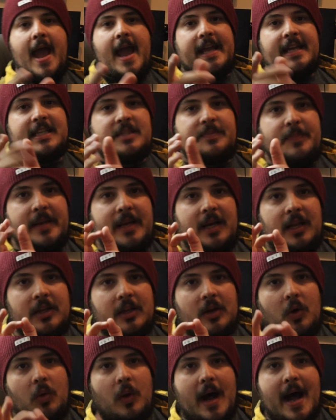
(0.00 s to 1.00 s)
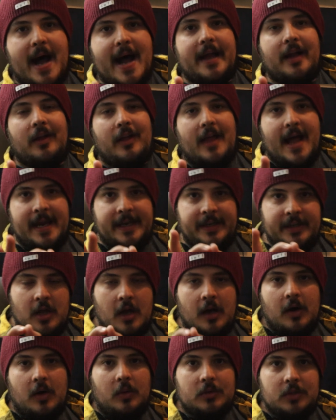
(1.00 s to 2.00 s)
Hey, it's been a little while, I
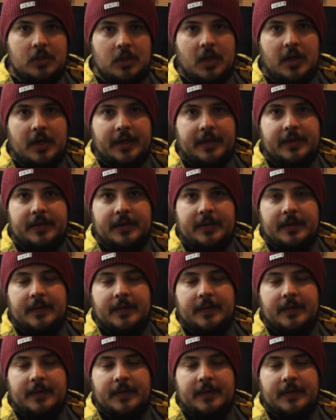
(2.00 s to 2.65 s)
know. Look.